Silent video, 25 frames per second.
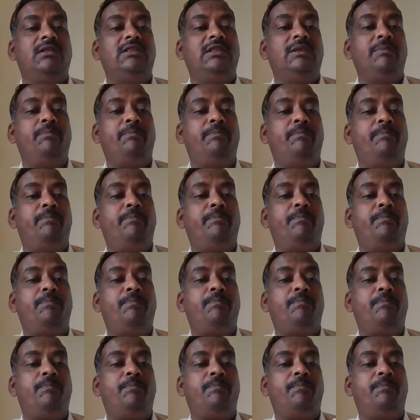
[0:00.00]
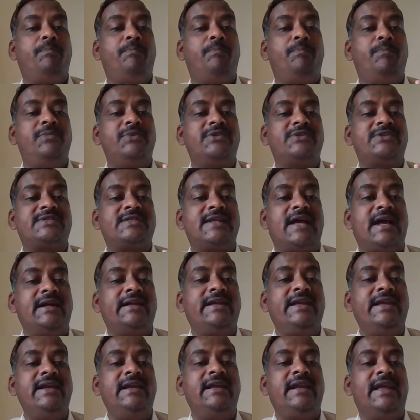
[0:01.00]
the
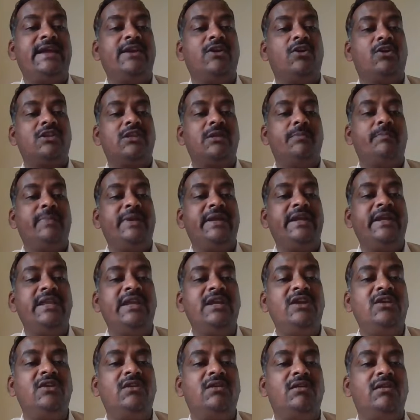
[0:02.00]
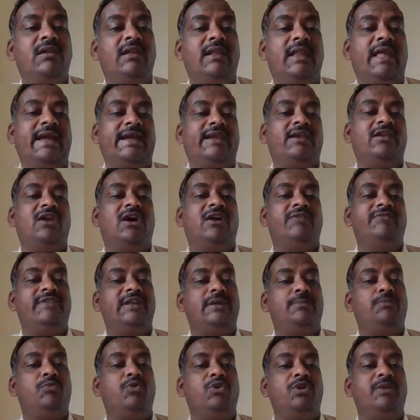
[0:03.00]
starting line or the beginning line of
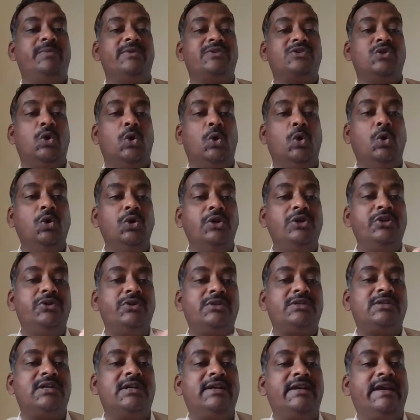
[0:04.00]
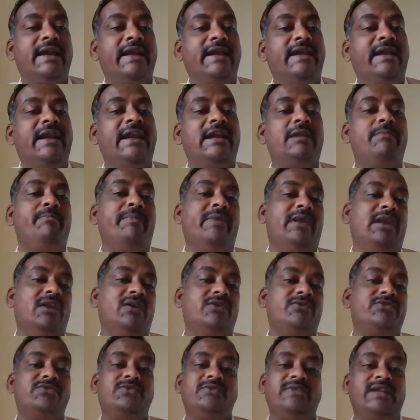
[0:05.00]
that poem is hold your tongue and let me
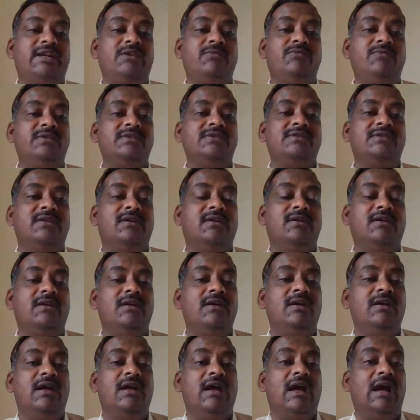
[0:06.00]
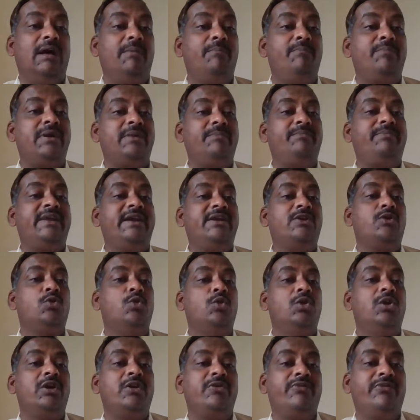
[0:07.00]
love. So that was the abrupt and
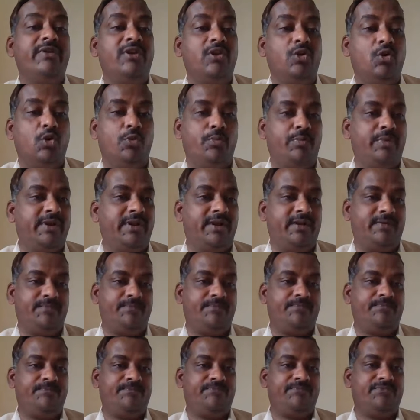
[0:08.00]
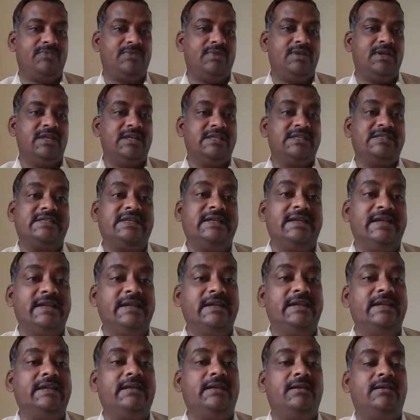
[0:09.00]
colloquial opening.
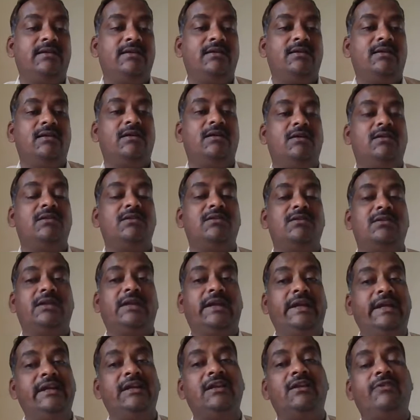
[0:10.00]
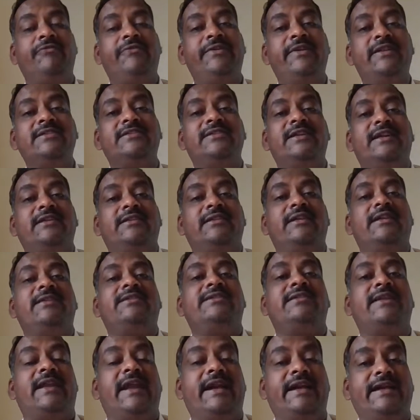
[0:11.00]
Suddenly, the reader feels that there
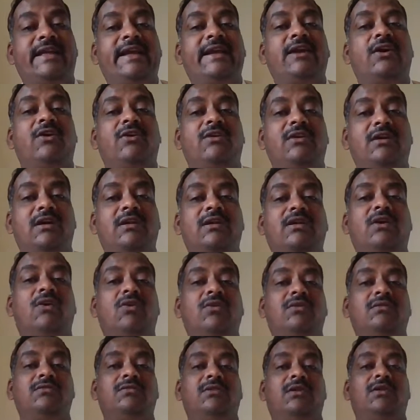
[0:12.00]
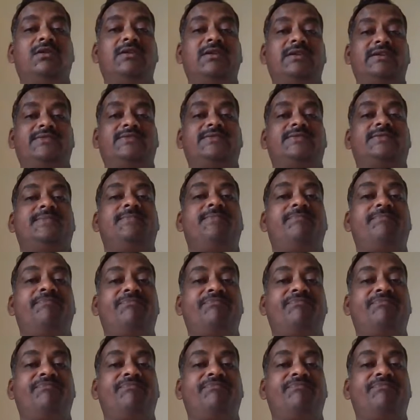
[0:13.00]
is an attack on us.